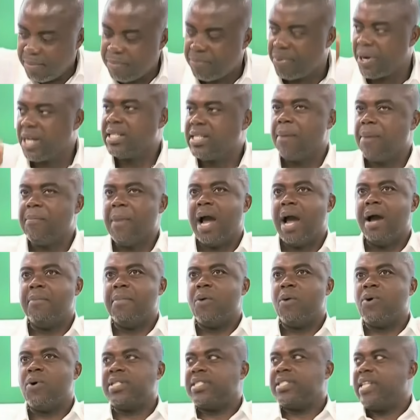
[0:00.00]
President
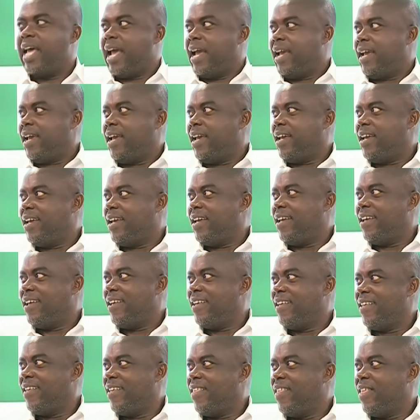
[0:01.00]
Mahama was there.
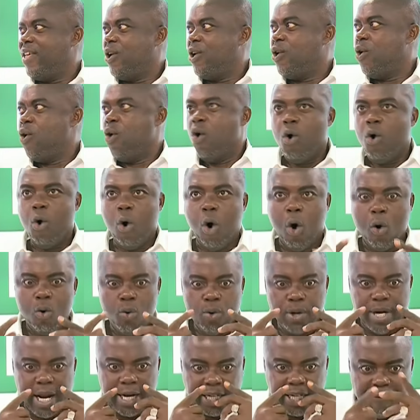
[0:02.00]

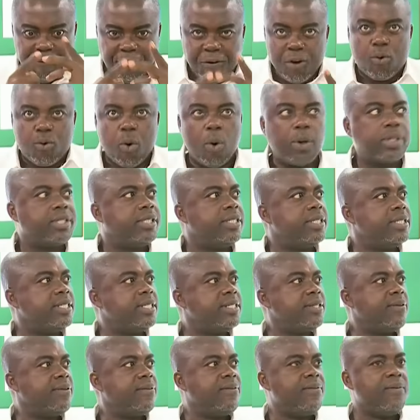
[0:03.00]
On the
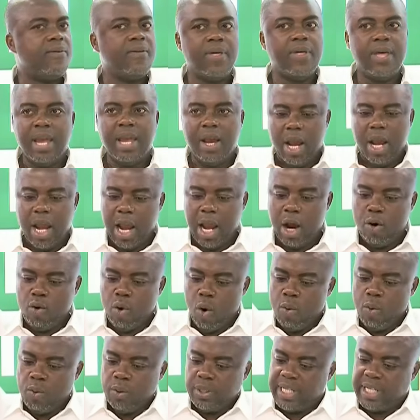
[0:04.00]
difficulties, and
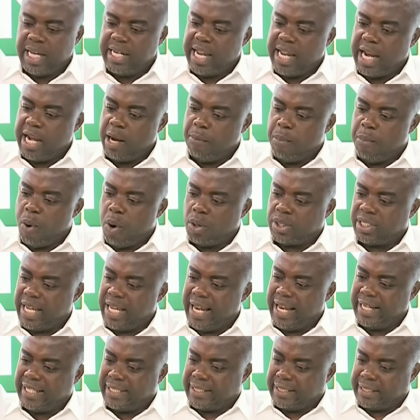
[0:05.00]
on said the boss
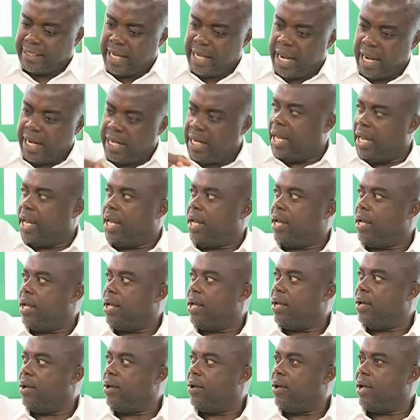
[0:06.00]
at 10
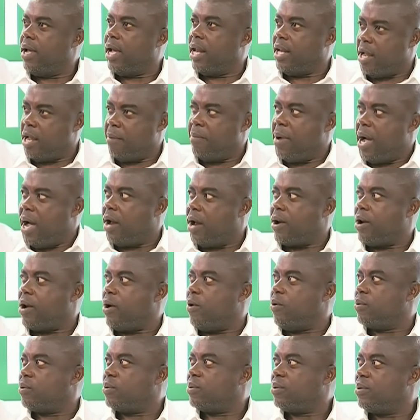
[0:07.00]
and Yama
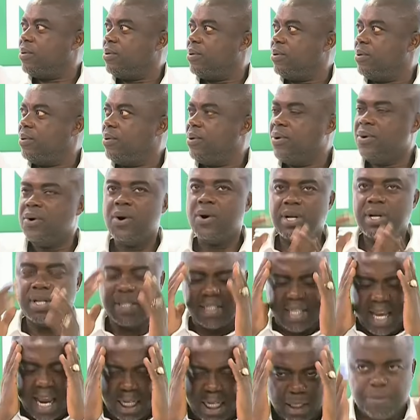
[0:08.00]
around.
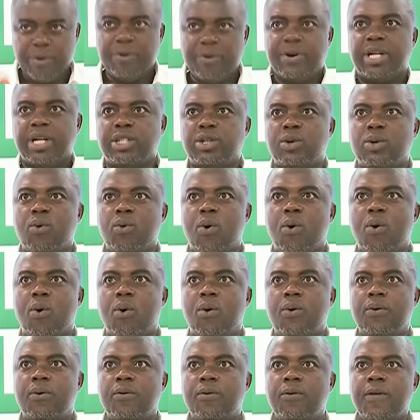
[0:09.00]
So experience
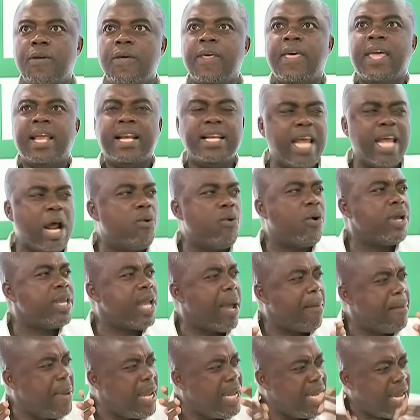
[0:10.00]
no. Then when
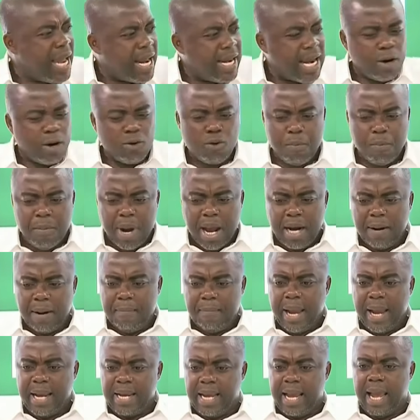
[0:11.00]
Yami and
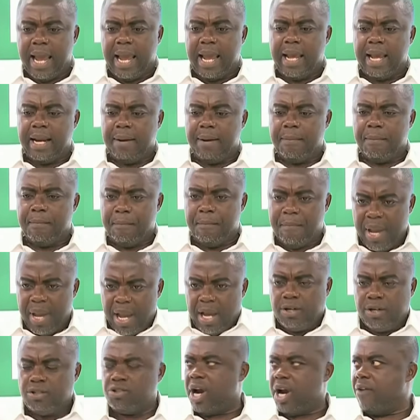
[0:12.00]
Adumani Baye
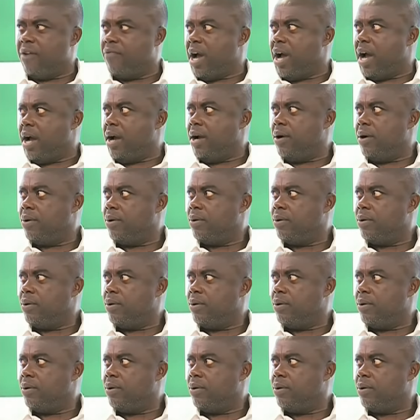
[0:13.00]
main driver,